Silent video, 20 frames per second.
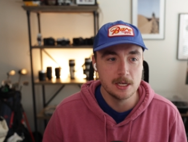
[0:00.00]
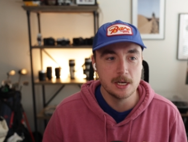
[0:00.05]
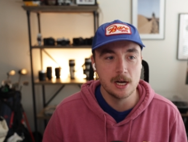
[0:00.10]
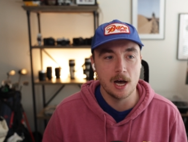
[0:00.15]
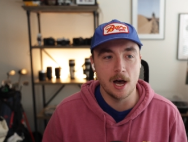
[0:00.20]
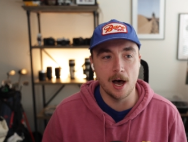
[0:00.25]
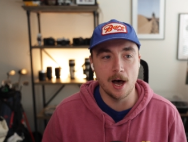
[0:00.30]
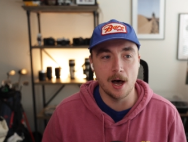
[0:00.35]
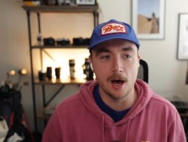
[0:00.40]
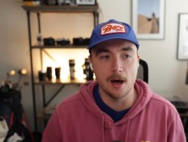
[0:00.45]

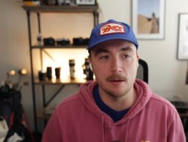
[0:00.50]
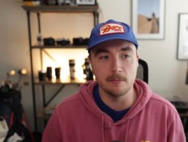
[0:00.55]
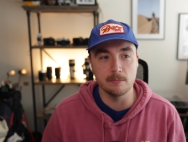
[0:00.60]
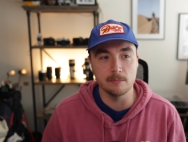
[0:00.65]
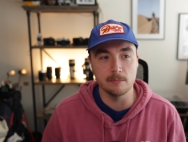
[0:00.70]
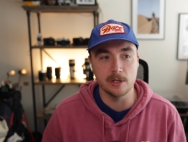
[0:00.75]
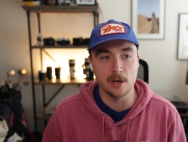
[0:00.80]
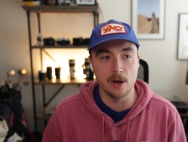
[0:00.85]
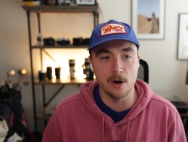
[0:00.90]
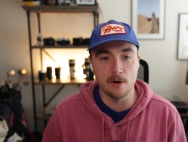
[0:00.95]
Um,
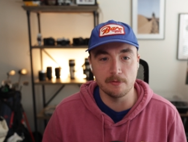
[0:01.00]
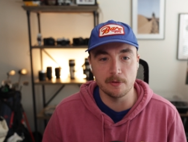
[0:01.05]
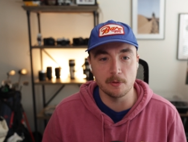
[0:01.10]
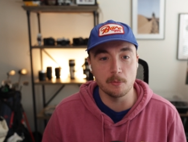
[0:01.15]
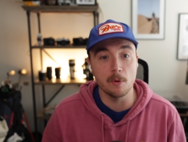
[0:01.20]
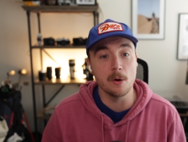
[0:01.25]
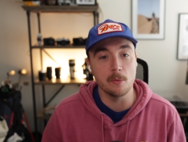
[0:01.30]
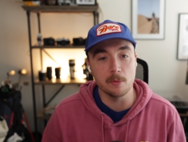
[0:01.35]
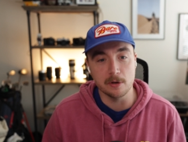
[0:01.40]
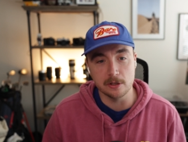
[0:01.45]
you know, for
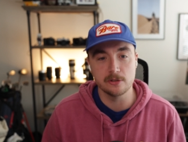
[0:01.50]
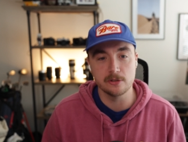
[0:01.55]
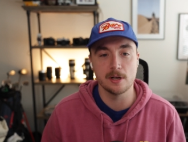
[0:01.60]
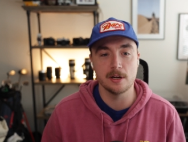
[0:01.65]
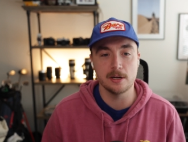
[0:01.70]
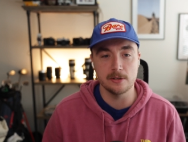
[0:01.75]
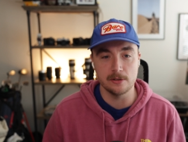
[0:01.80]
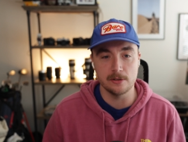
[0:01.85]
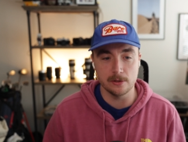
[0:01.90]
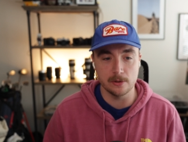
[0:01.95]
what we're trying
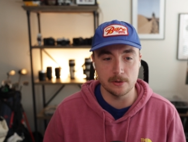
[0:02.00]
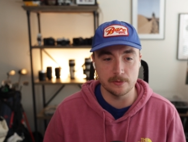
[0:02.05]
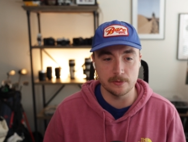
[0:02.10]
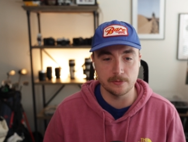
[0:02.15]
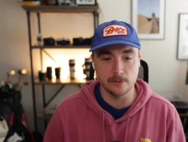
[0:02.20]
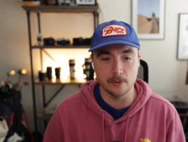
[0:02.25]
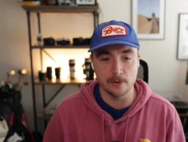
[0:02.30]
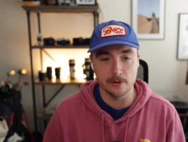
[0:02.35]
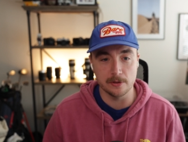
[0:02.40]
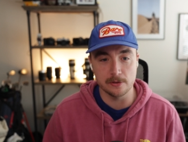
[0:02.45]
to do,
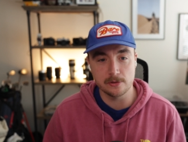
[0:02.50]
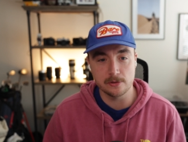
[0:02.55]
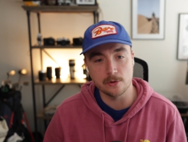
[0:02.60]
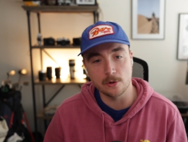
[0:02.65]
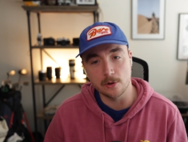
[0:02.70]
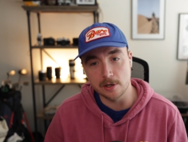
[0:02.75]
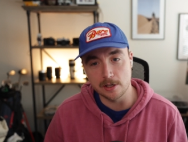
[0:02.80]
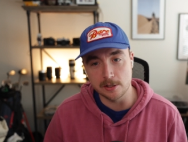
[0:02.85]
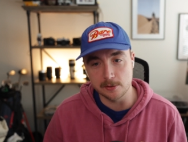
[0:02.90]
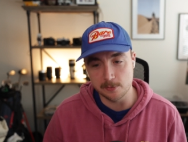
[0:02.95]
for the
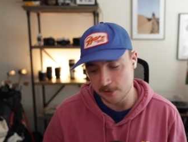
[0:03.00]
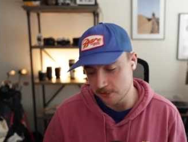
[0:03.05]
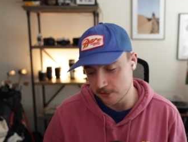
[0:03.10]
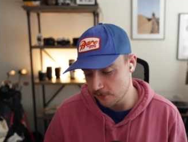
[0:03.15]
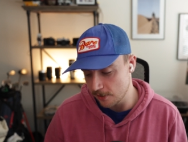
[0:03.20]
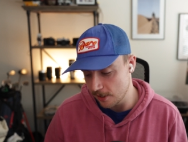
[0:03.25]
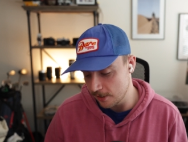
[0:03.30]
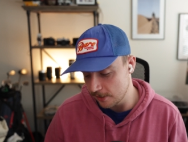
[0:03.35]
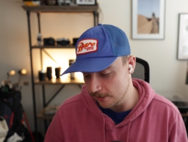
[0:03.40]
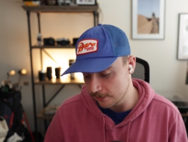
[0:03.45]
stories we're
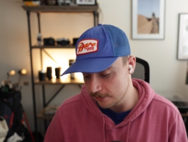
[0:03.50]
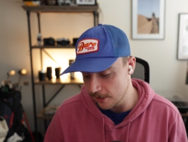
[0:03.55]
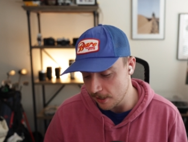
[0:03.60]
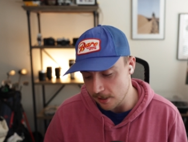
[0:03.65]
trying to tell.